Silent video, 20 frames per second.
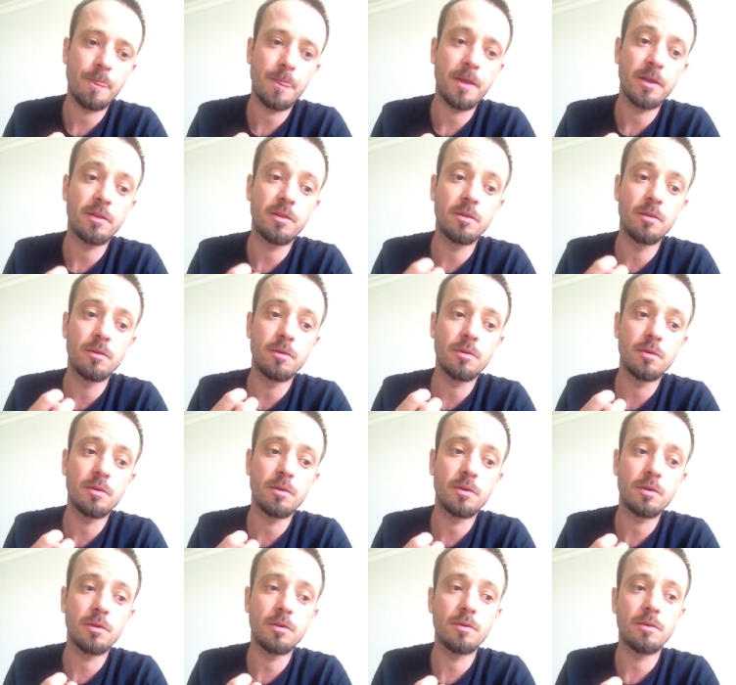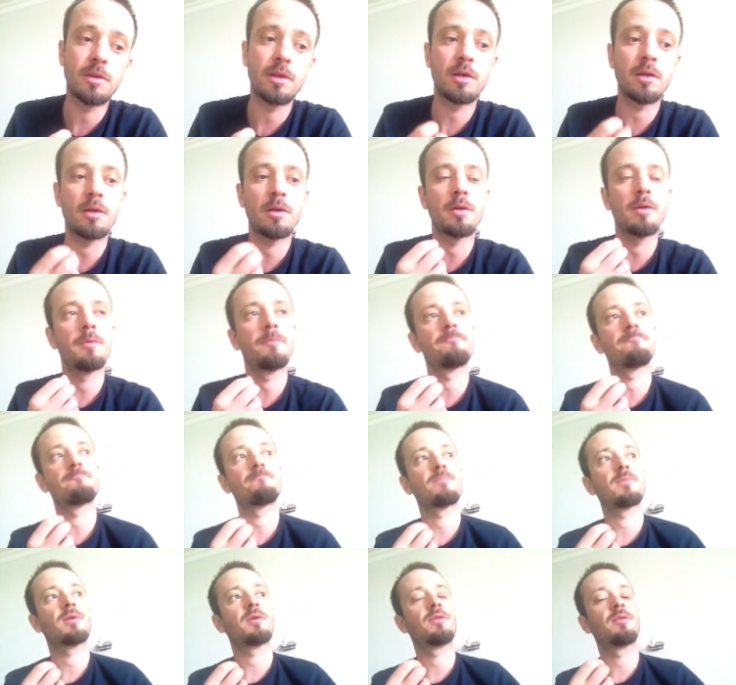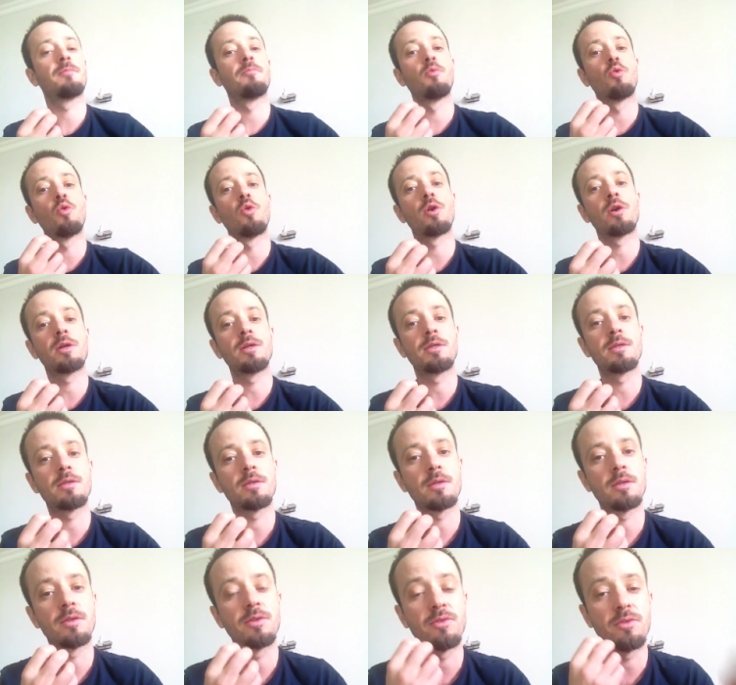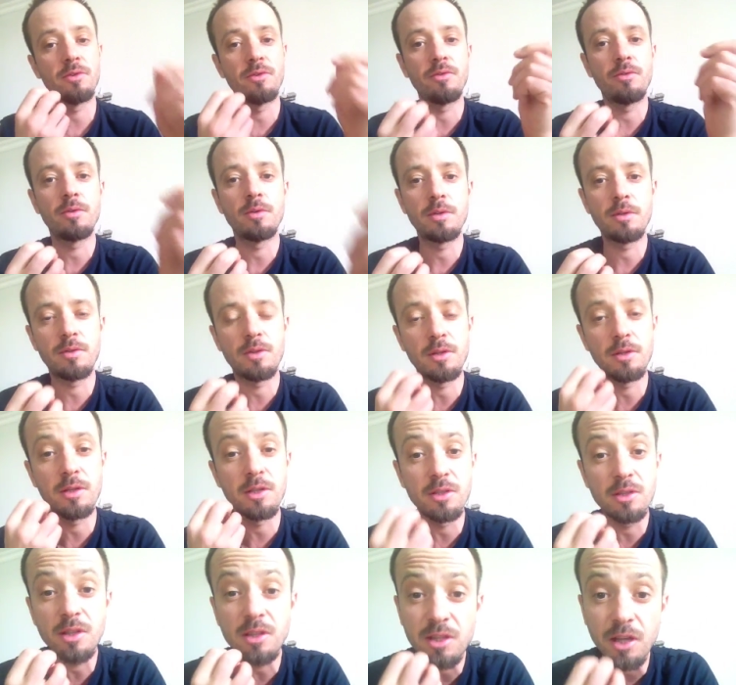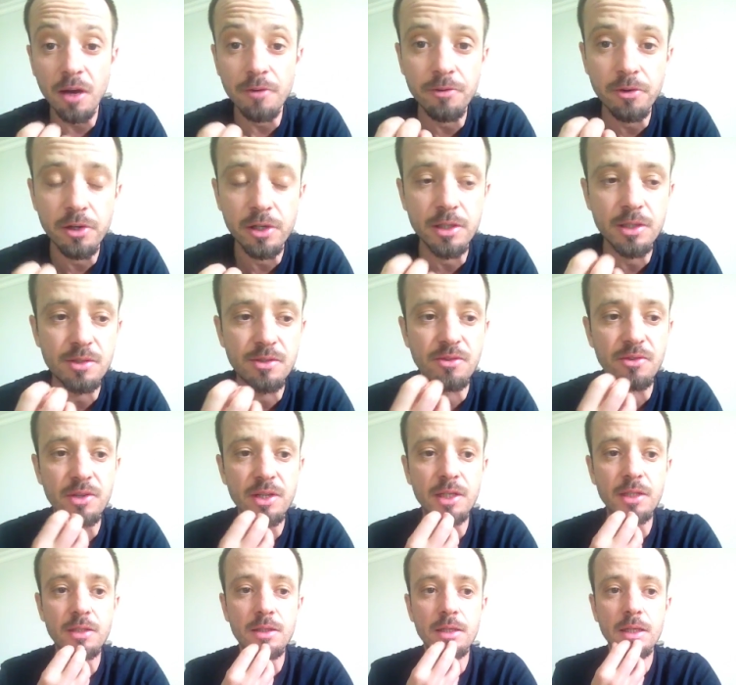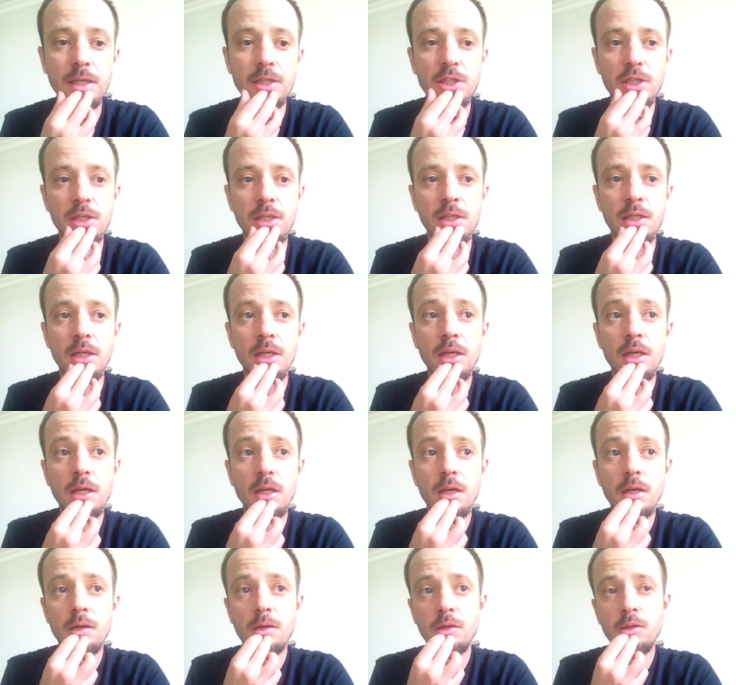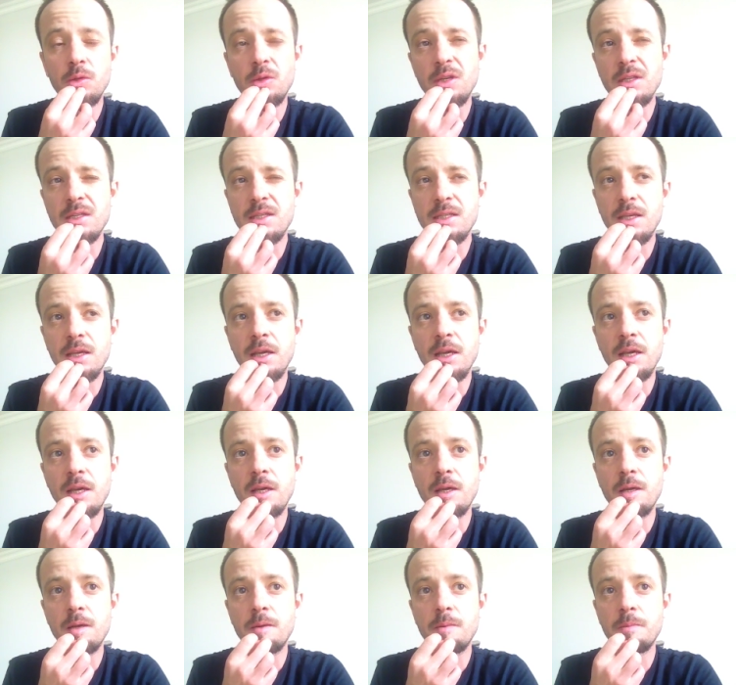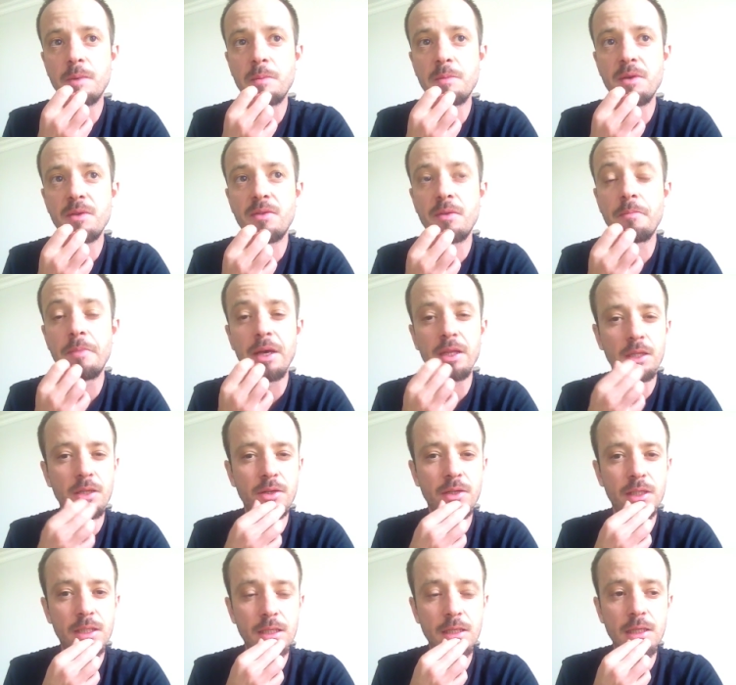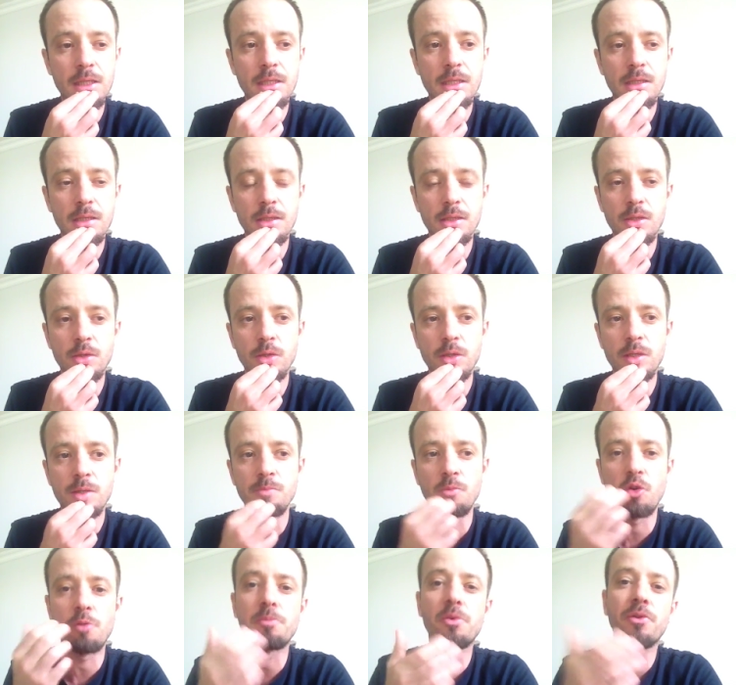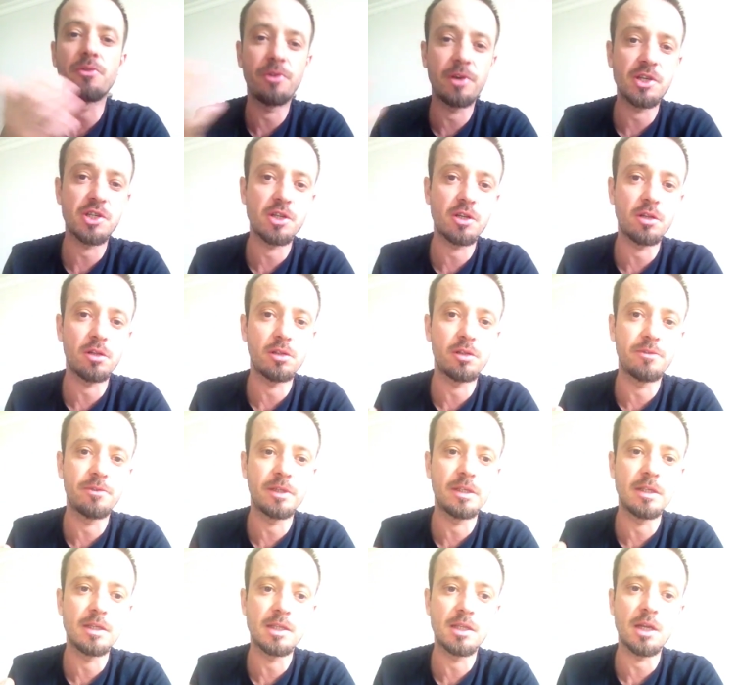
It, the the more is the, the, the, tougher is the reed actually you can say maybe the better it is so it's more professional if it is